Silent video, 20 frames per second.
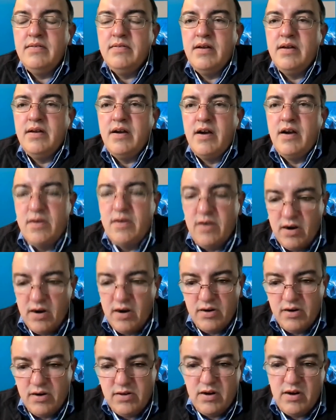
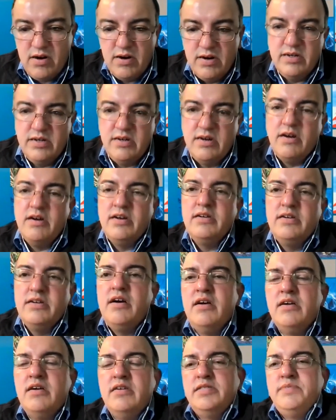
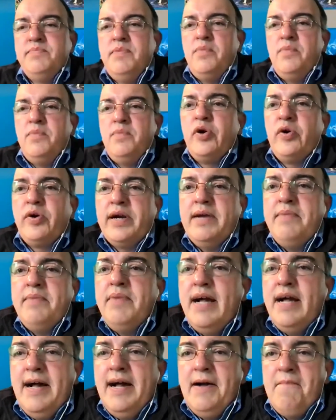our small program,
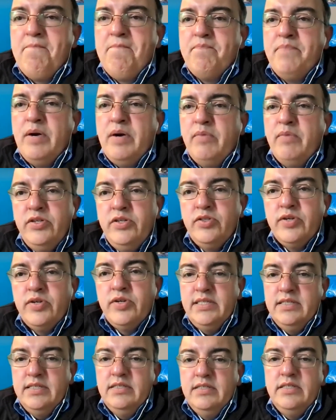but we do
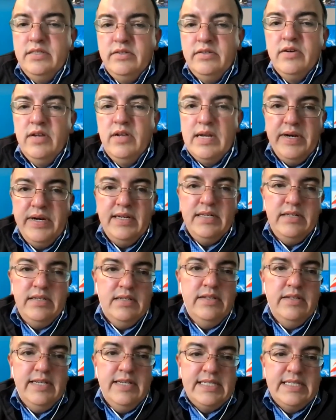try to collaborate
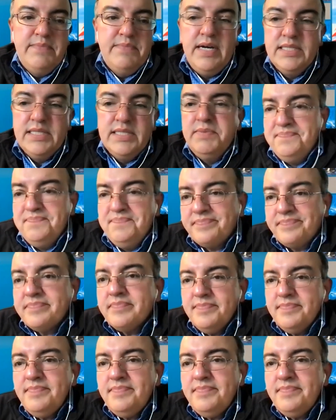to the extent possible.